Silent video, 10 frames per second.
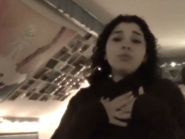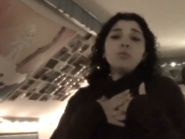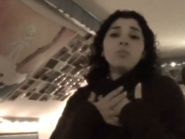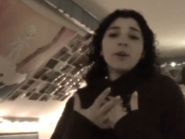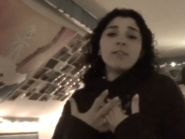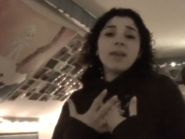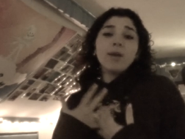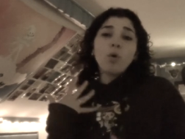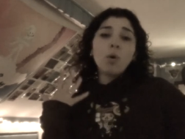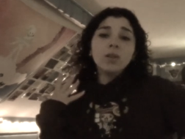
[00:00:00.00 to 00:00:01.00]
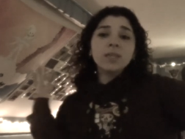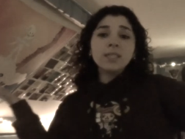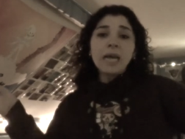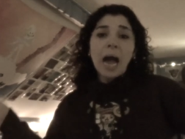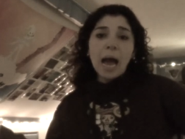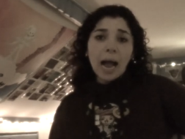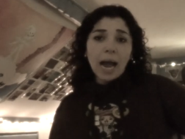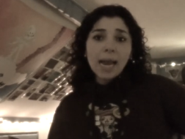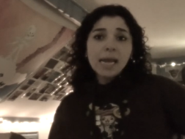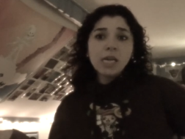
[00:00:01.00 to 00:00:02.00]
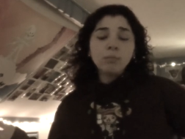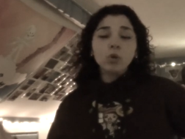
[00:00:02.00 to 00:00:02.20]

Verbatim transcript: you wear that all the time